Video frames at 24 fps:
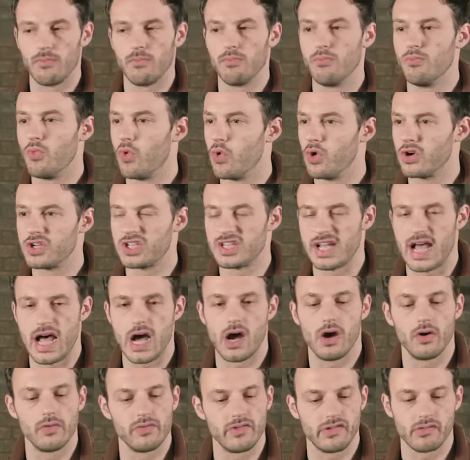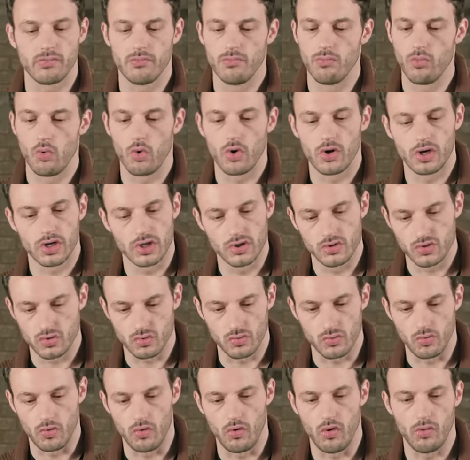more sounds, more
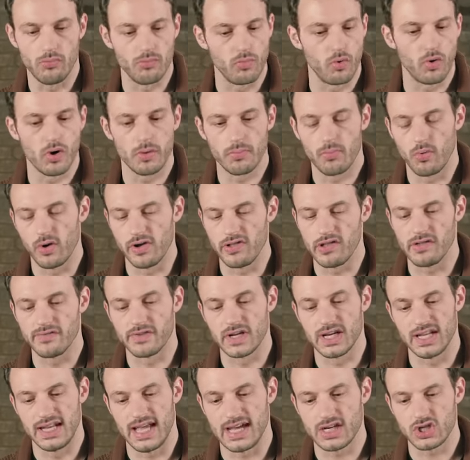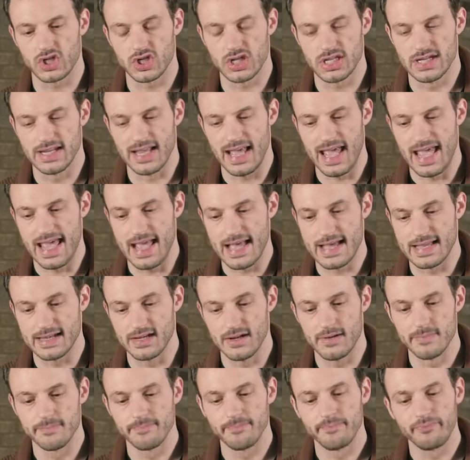control, more points of connection
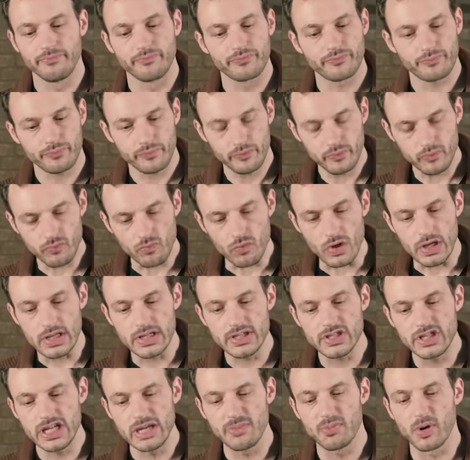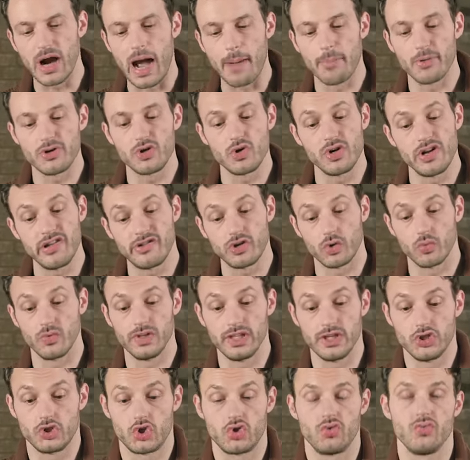and deeper opportunities to
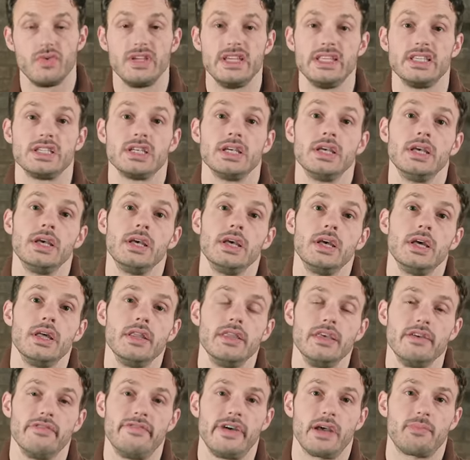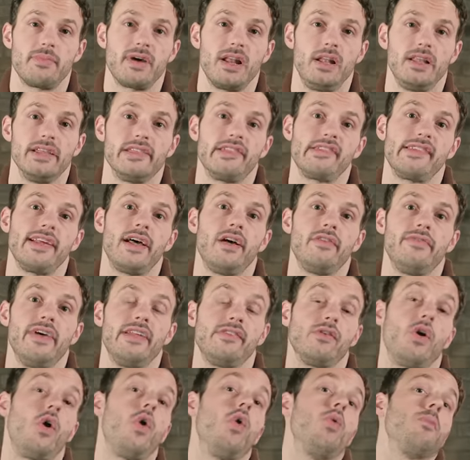really treat the effect pedal itself
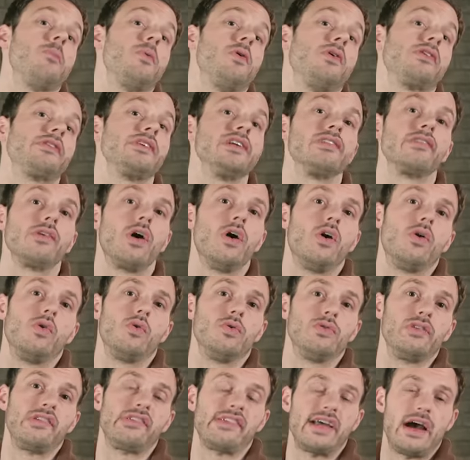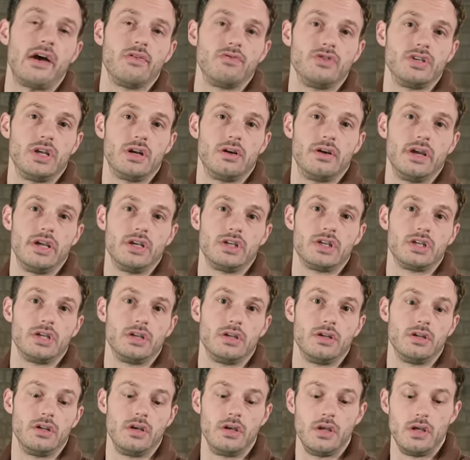as almost its own sound
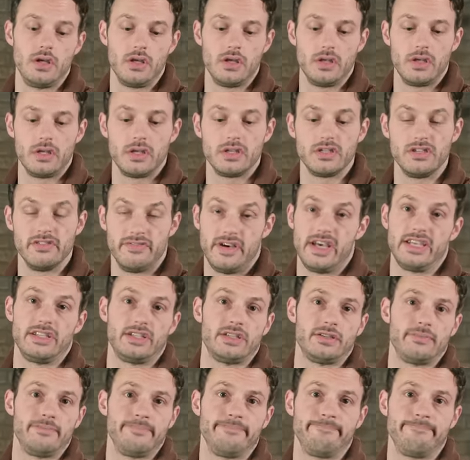generation device.